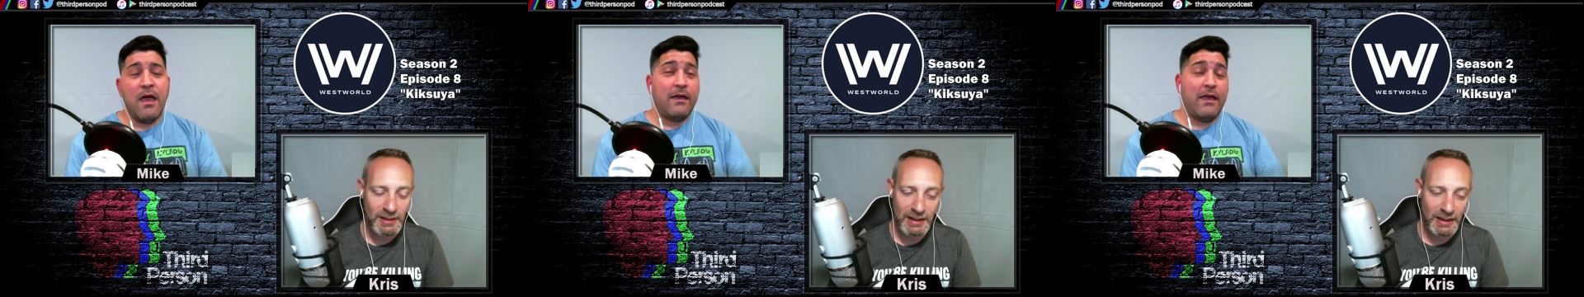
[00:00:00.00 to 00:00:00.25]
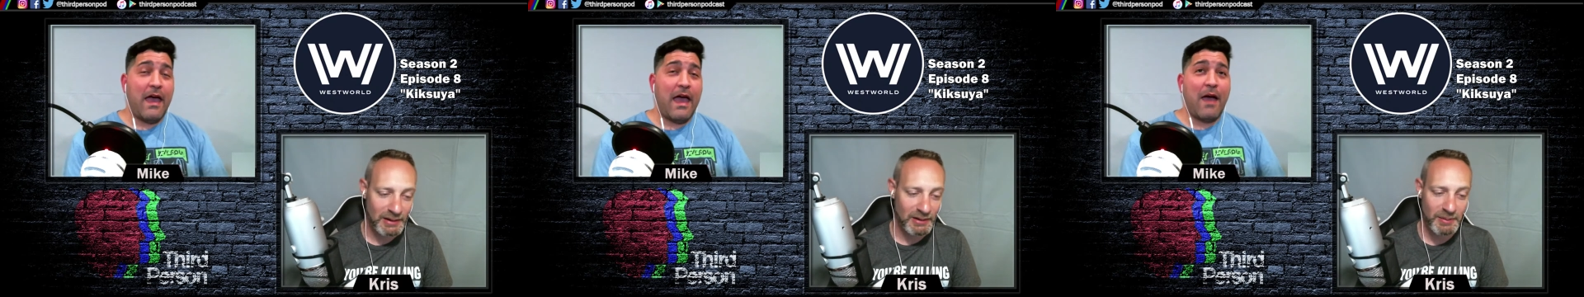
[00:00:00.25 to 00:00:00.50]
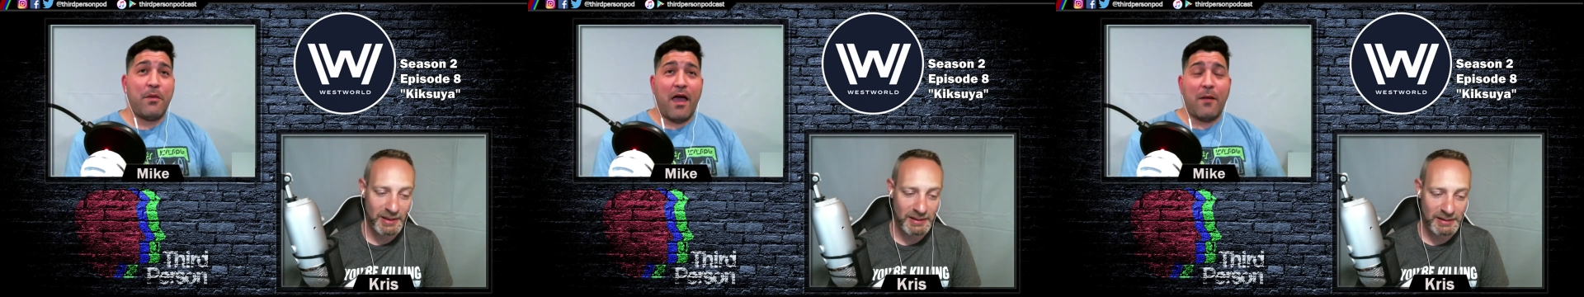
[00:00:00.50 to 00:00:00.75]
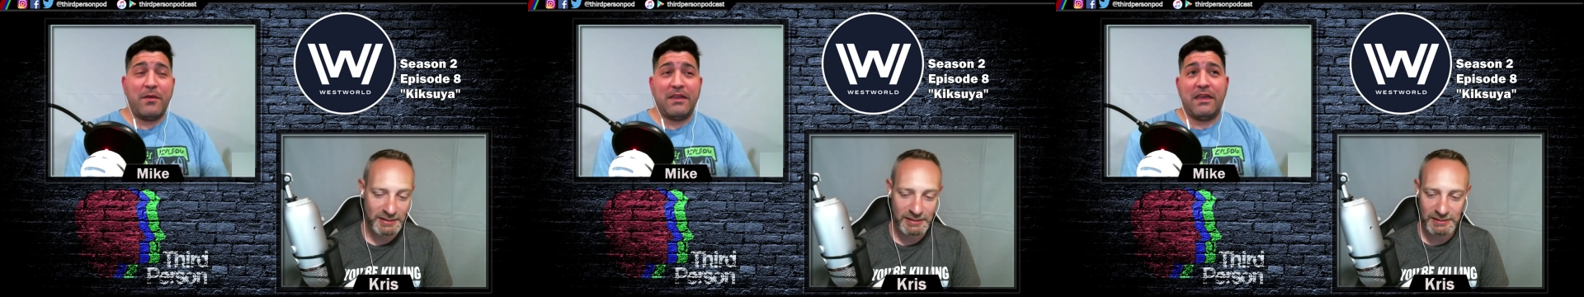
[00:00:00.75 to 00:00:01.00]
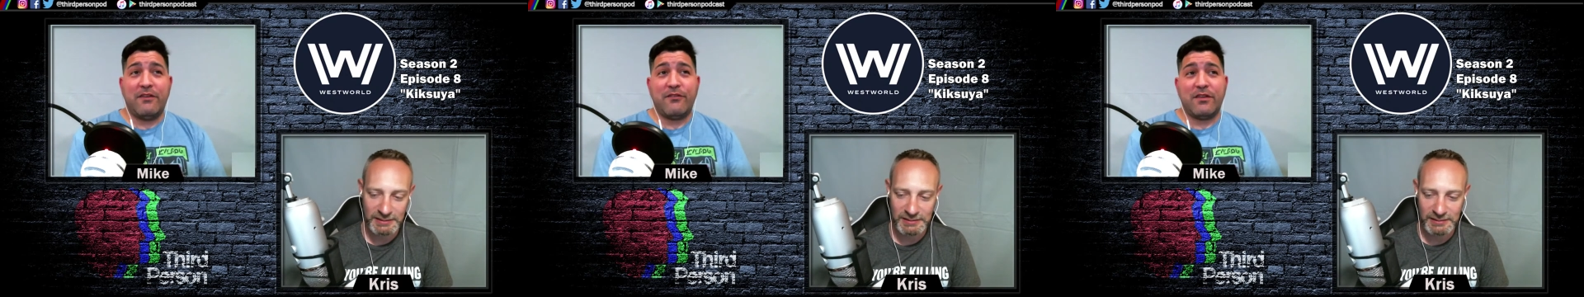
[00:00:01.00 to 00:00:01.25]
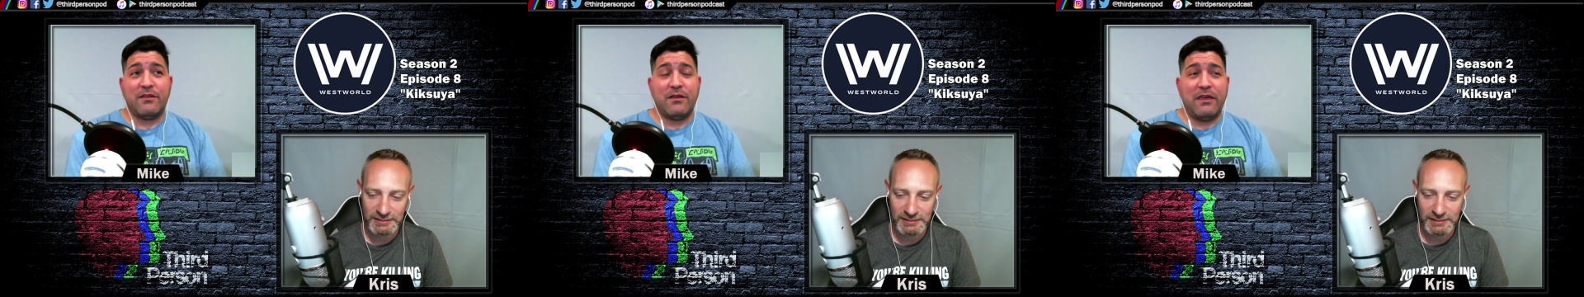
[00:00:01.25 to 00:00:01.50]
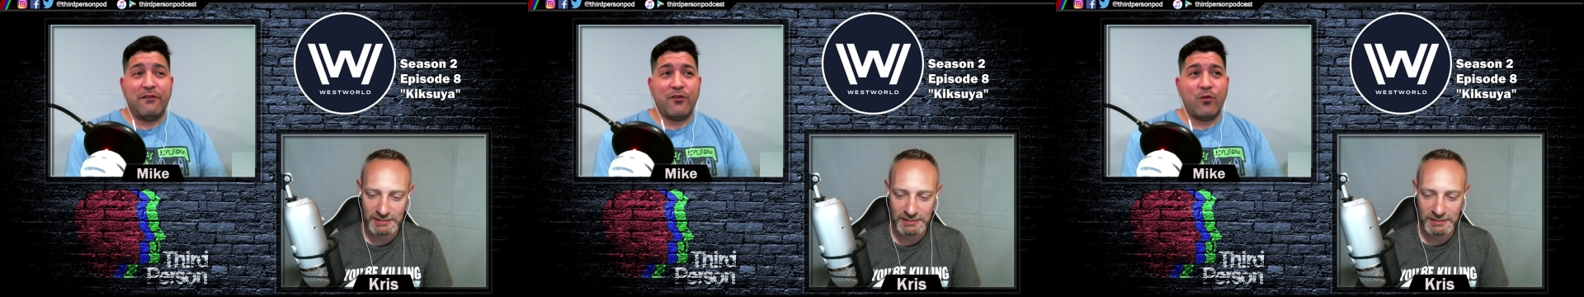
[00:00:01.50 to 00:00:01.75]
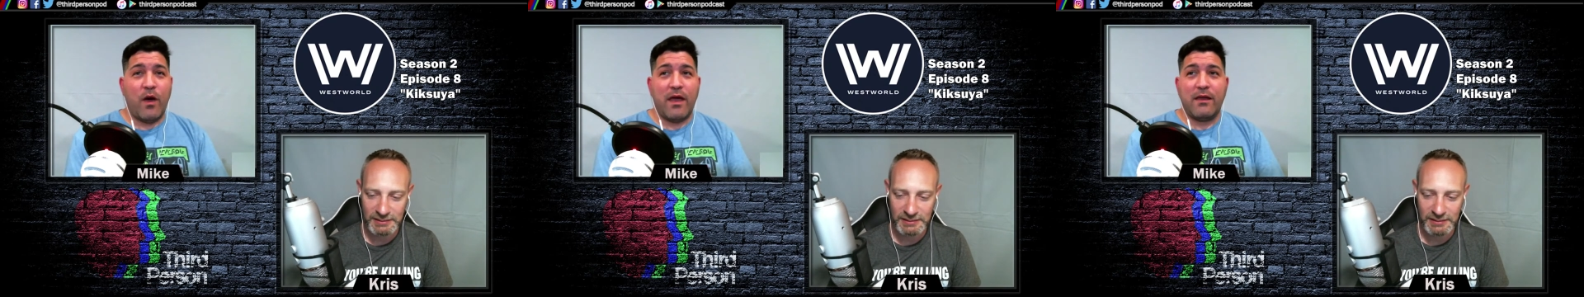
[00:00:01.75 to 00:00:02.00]
Speaker 1: yeah, how about I mean even
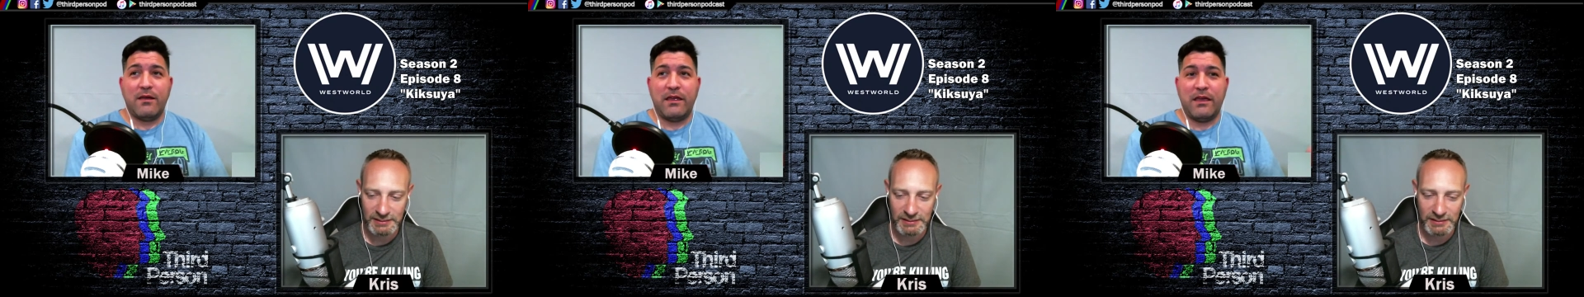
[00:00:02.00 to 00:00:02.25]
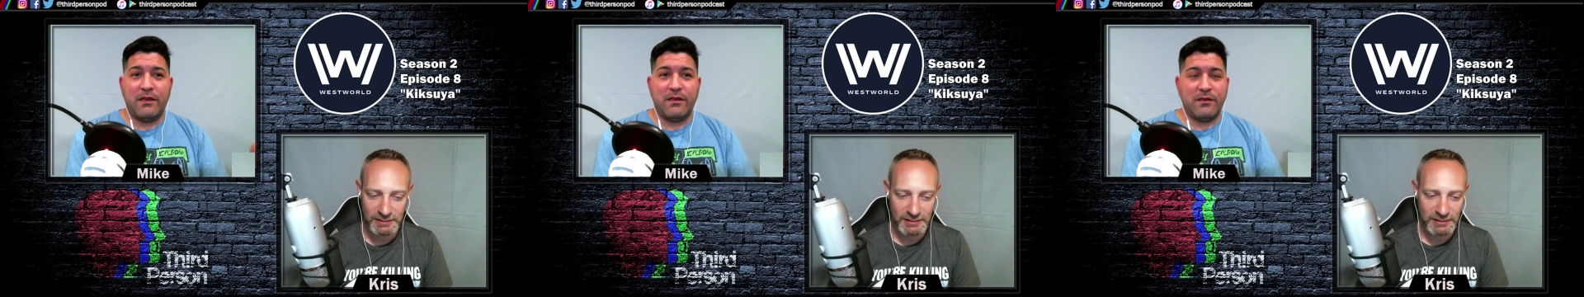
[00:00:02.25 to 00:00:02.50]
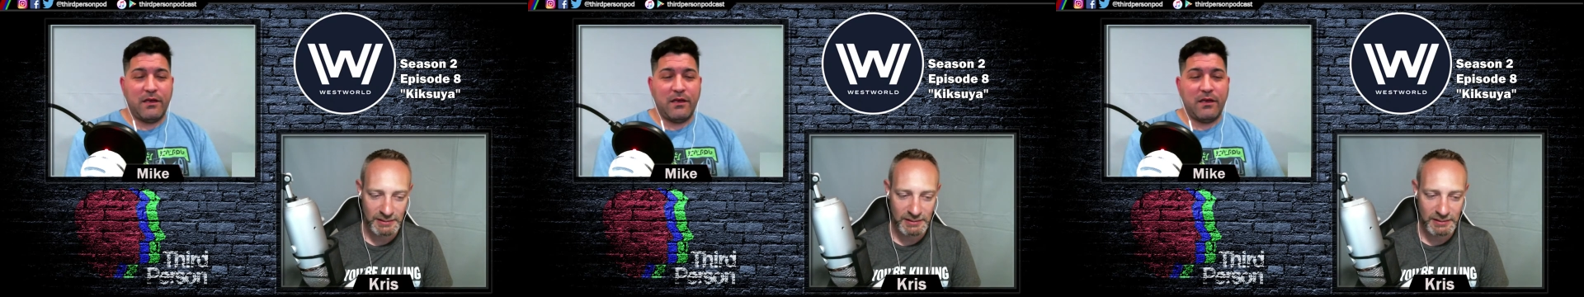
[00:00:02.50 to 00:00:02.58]
even when he